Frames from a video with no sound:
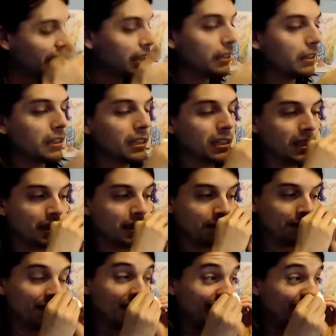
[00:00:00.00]

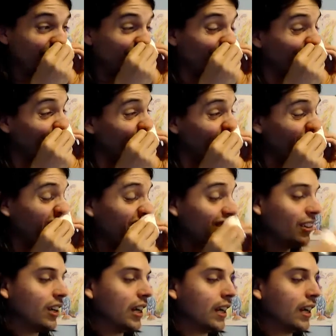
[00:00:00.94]
The problem that people
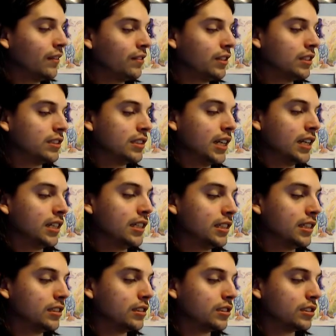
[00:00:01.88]
have is that
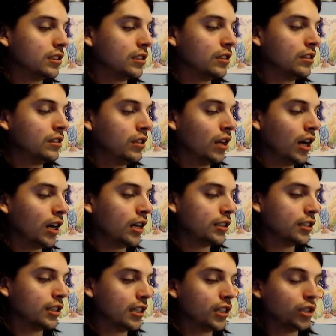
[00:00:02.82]
it's not
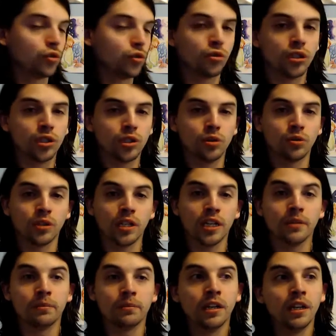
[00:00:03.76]
a traditional game.
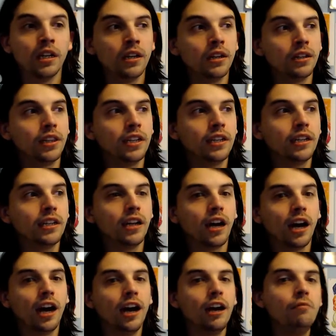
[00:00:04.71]
Then again,
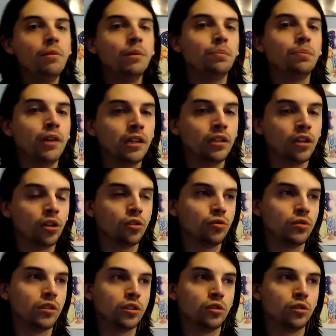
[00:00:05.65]
I've been playing
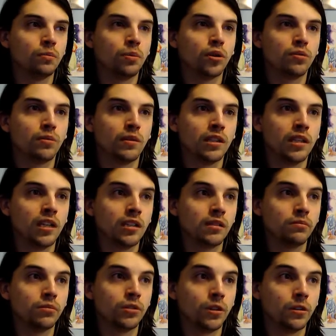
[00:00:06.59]
non-traditional Pokemon
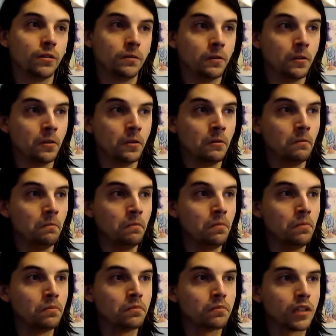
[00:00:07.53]
games
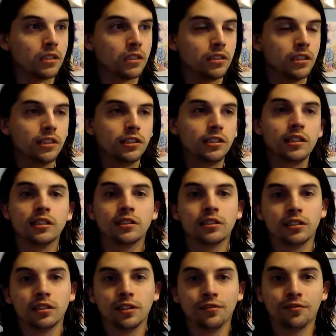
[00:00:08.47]
since the
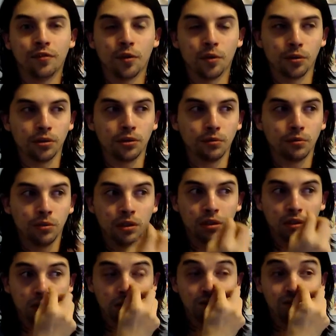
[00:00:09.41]
N64 with
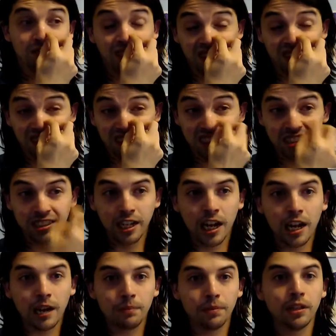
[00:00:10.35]
Pokemon
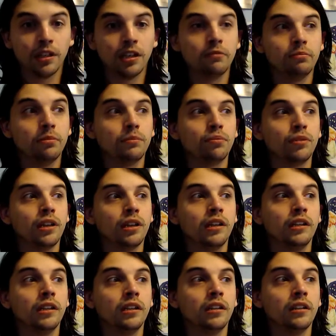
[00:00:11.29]
Snap, and I've been
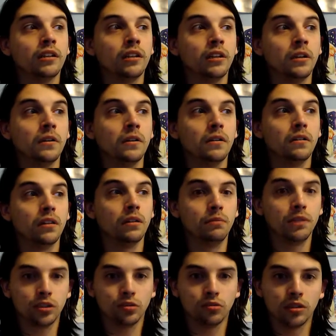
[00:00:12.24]
playing the
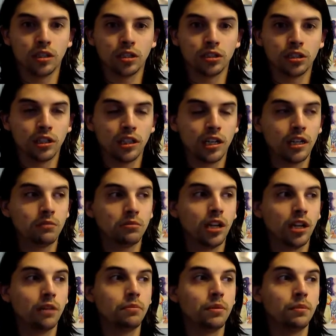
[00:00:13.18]
Mystery Dungeon games.
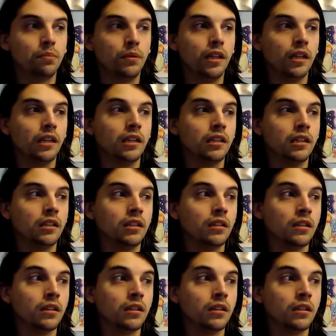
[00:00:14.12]
I've been playing